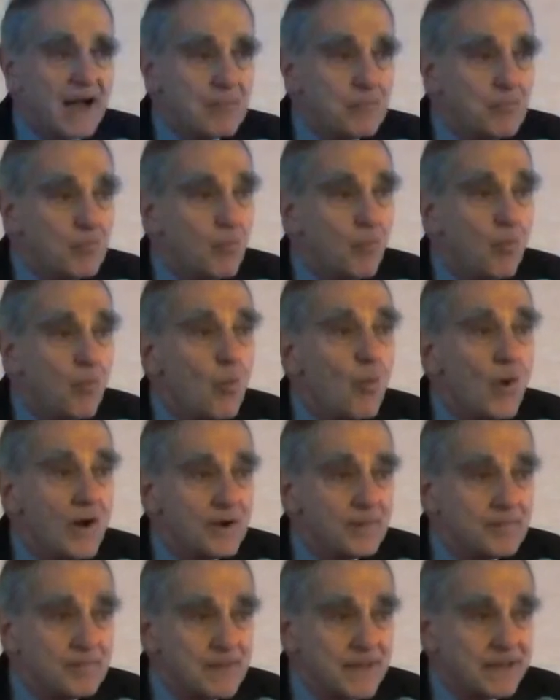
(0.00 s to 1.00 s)
I
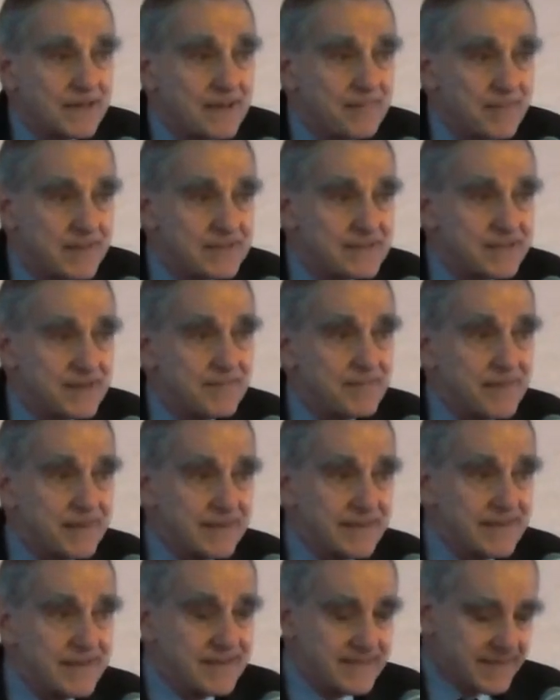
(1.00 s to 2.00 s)
want to pick up on
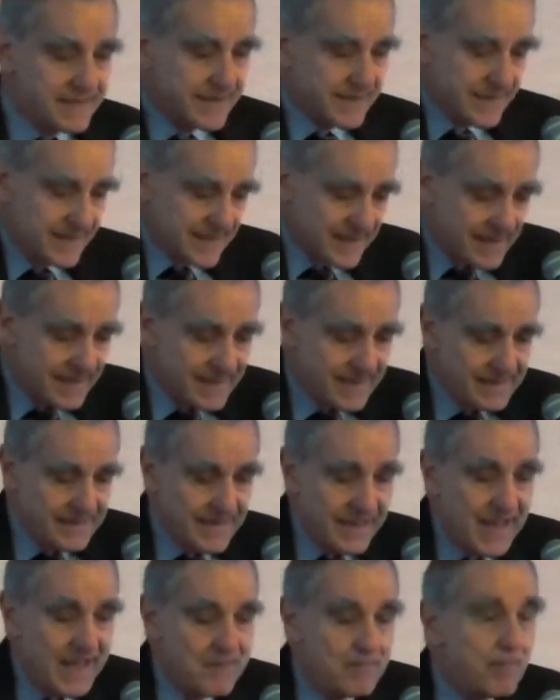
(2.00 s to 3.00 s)
something that
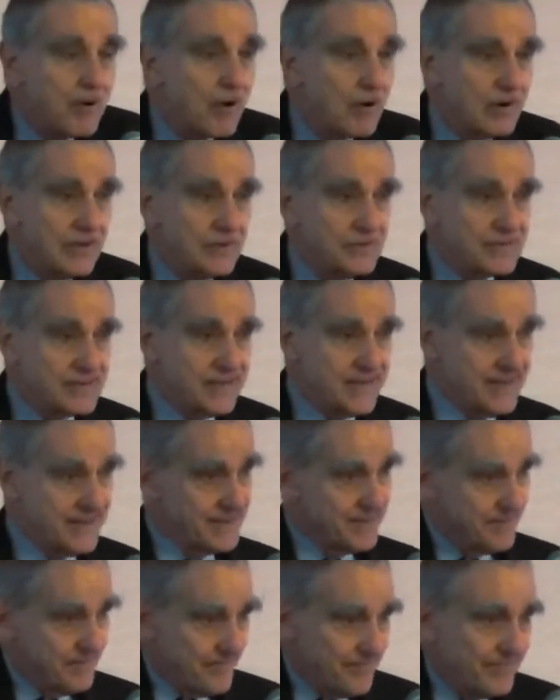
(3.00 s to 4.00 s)
Ken Barlow
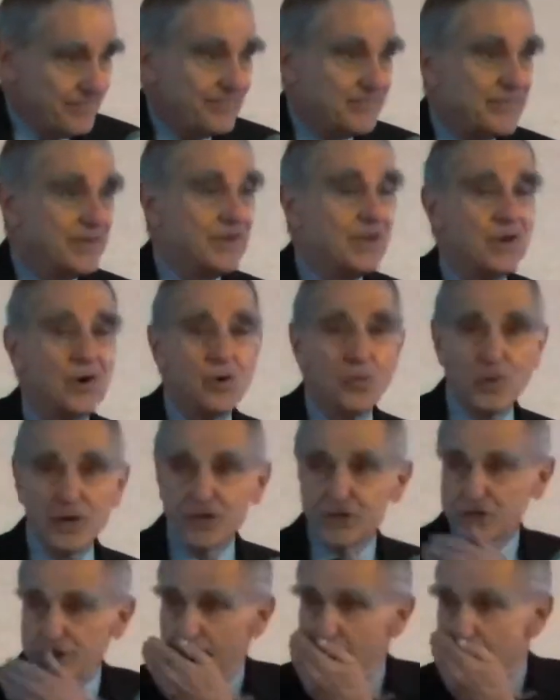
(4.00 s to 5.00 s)
said,
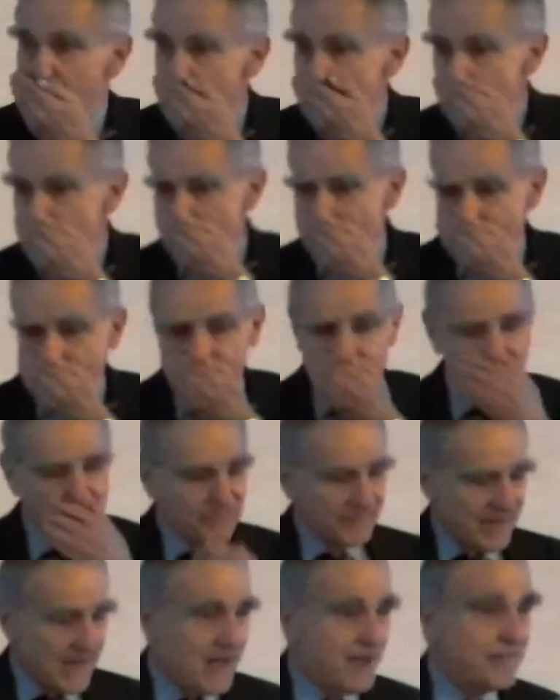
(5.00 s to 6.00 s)
which
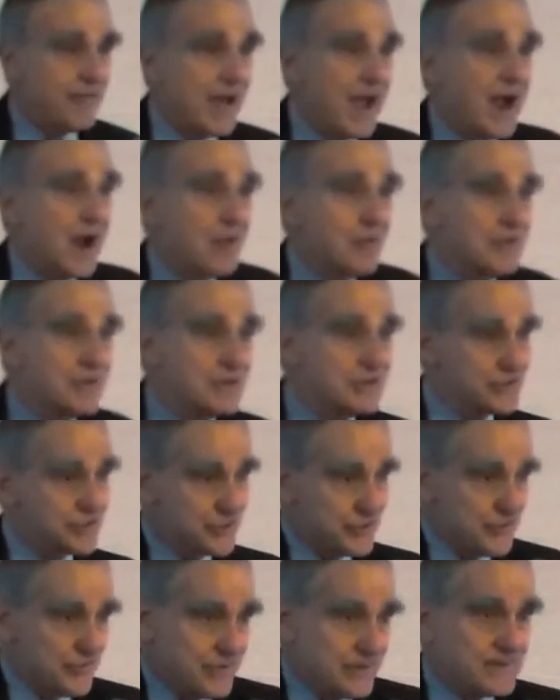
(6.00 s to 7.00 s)
I've harried
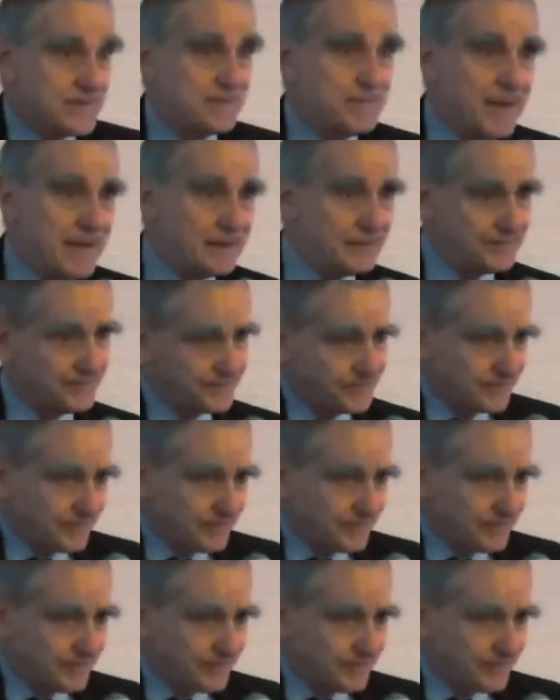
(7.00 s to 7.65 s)
students about.